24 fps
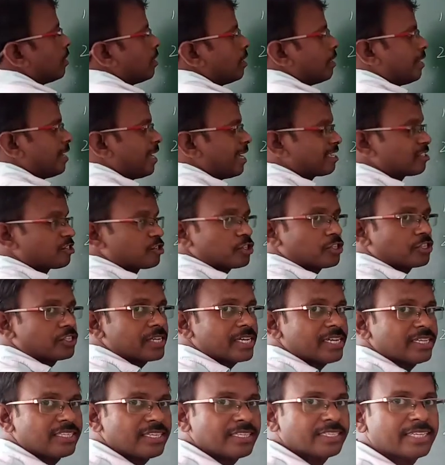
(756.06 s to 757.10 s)
Next
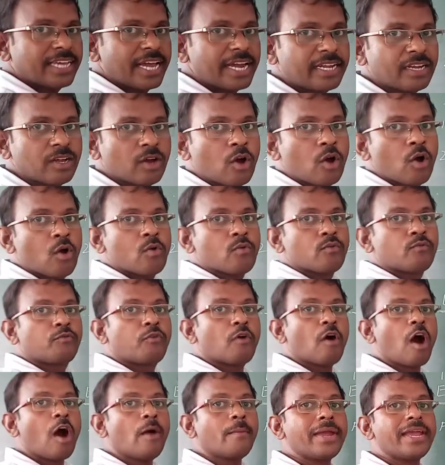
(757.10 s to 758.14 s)
stage is that
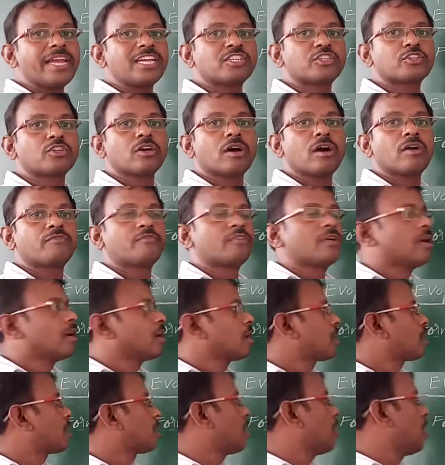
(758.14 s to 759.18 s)
formation
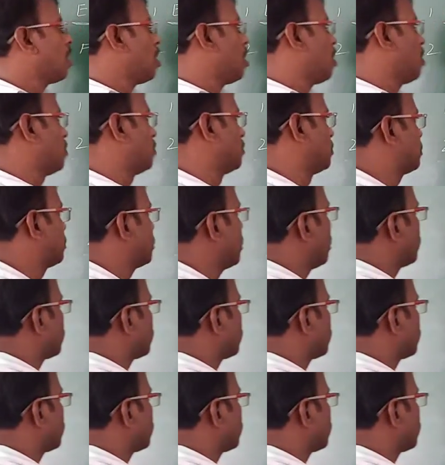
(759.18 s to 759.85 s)
of clouds.